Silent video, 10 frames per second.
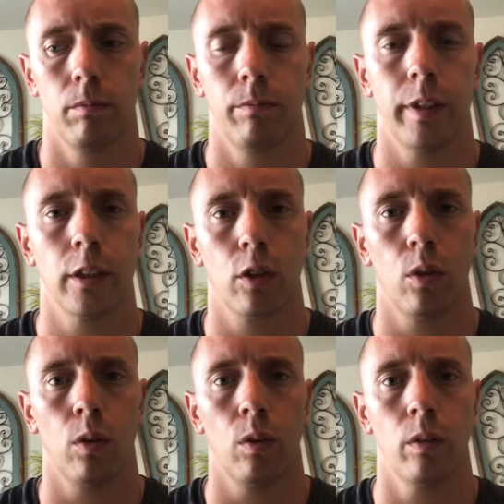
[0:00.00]

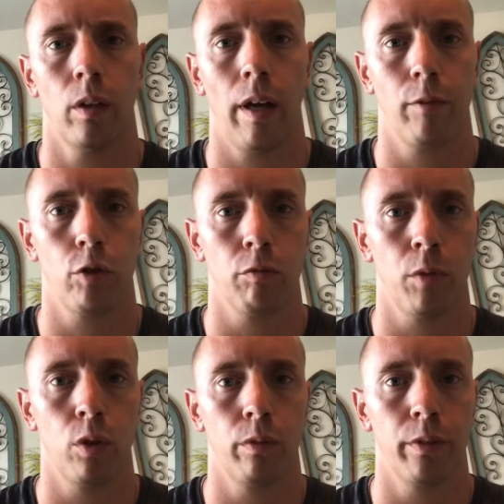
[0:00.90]
physical, he'll have you
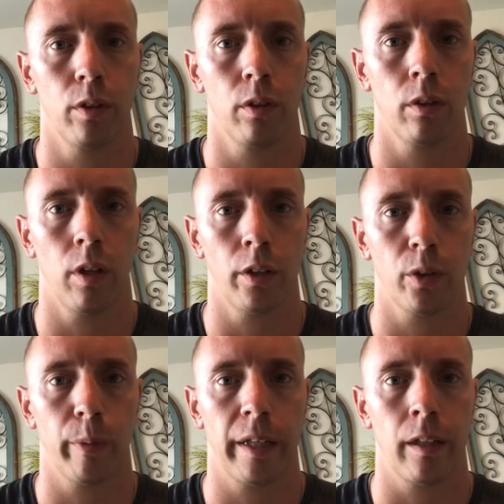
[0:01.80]
remove your
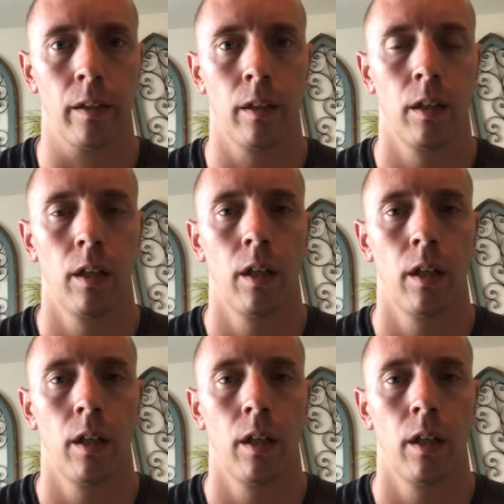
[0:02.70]
underwear.